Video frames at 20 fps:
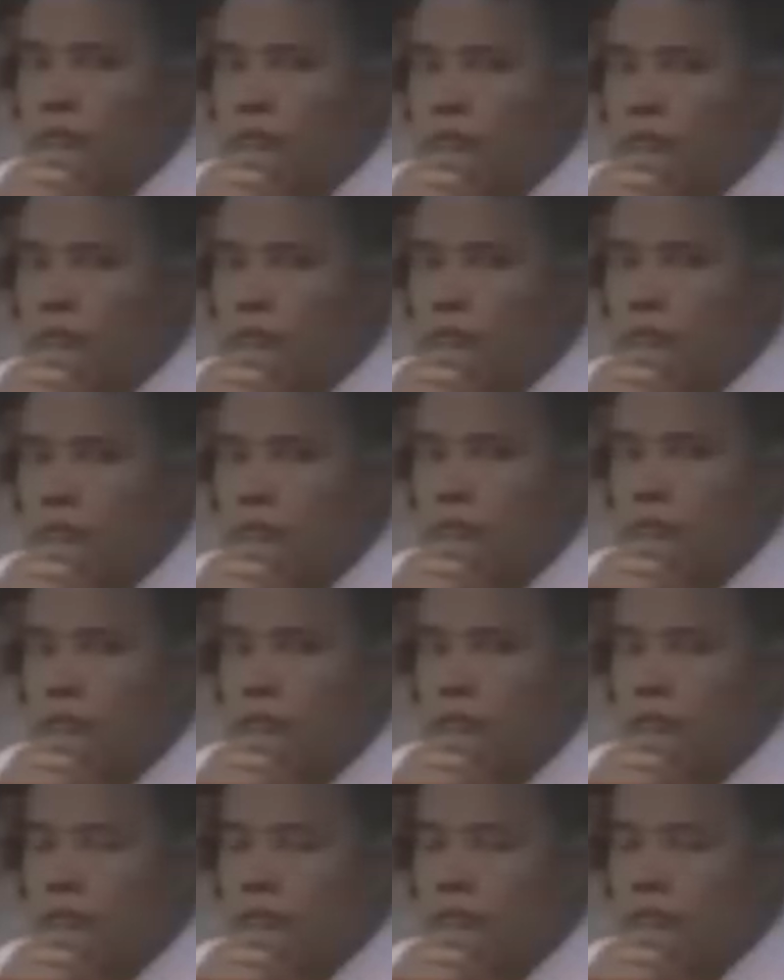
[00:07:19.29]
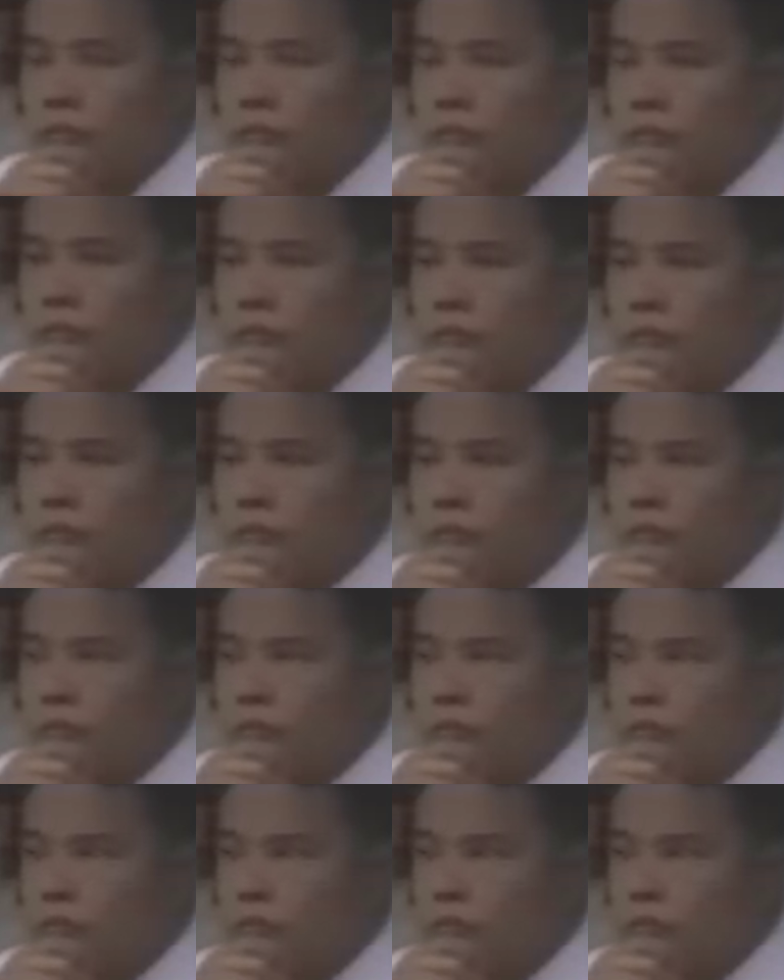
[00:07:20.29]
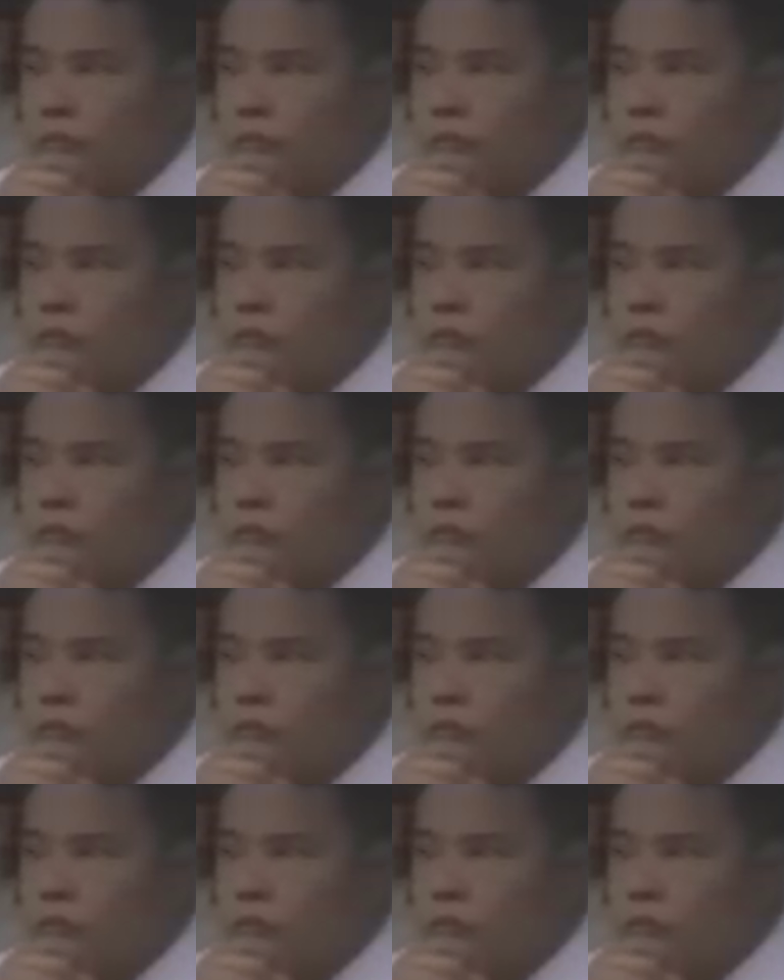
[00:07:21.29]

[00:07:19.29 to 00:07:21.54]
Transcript: No words are spoken by the person on screen.